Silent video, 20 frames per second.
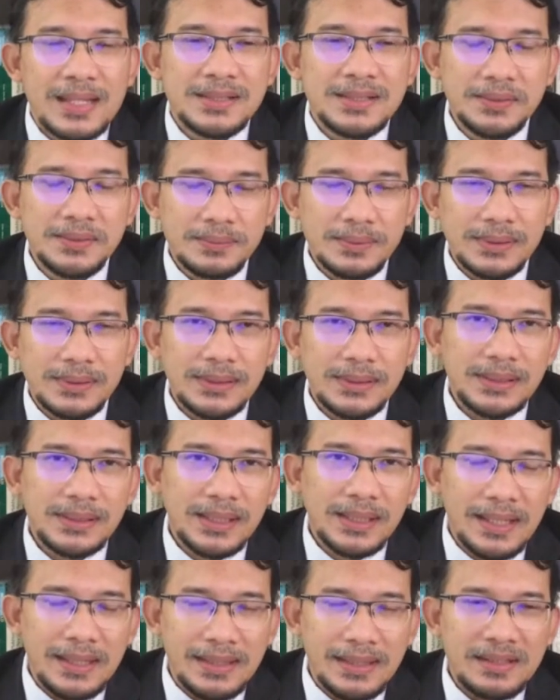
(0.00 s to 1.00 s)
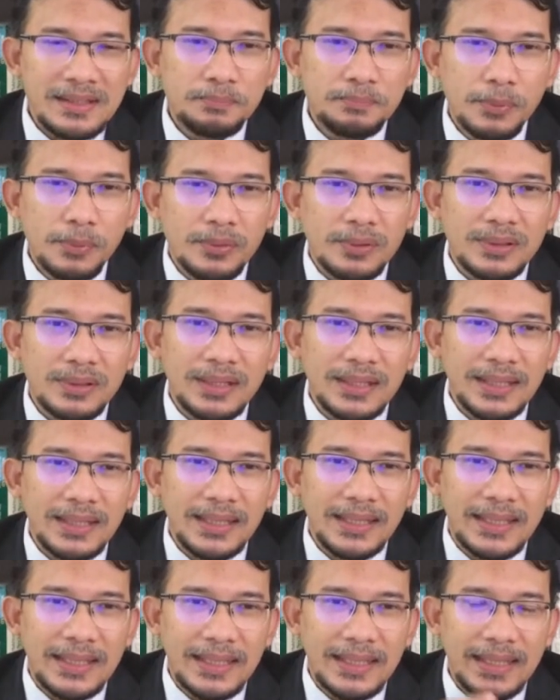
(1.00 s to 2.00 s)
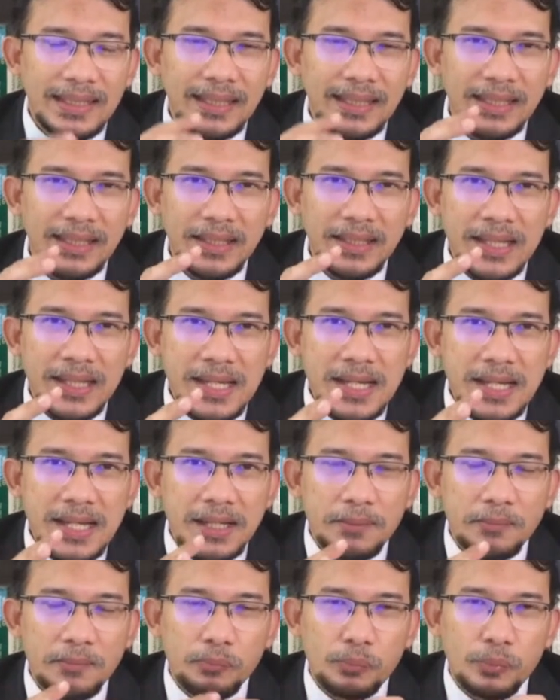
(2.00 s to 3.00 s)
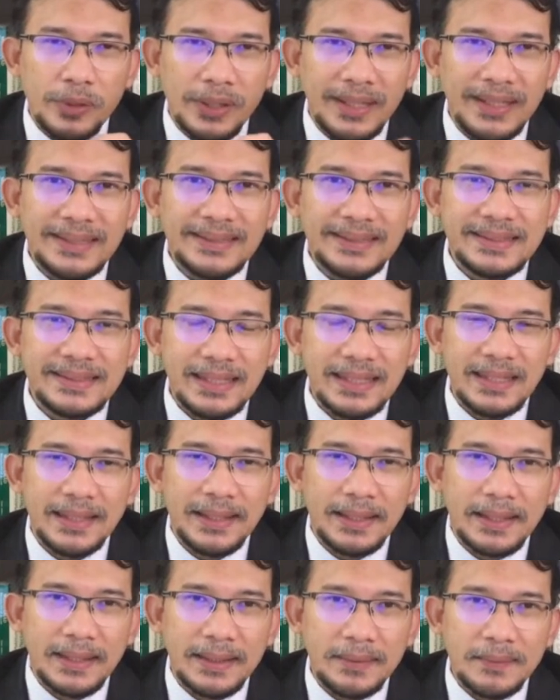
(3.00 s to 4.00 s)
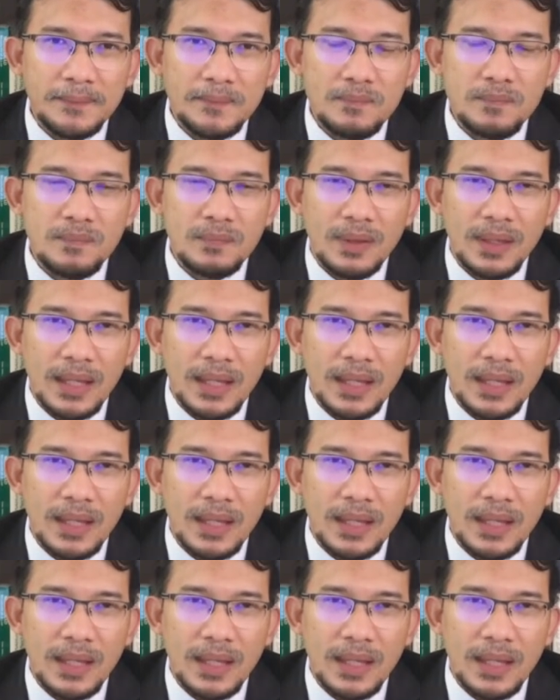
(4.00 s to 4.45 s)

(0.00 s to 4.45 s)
So in this book, he brings a